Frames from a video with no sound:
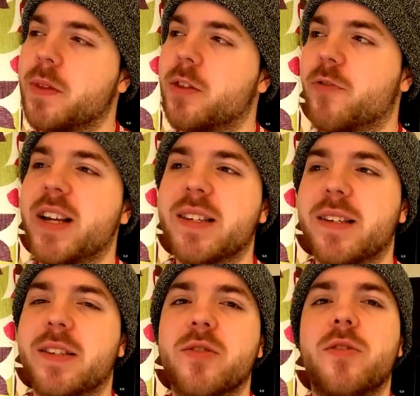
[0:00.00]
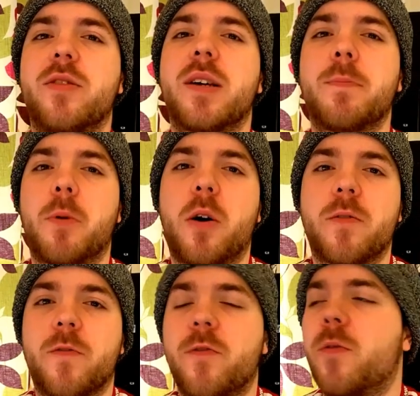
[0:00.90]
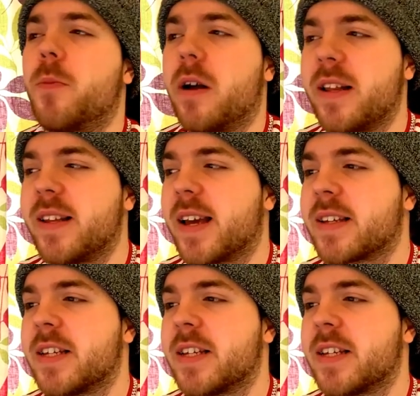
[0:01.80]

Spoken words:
The reason it's so important for Football Index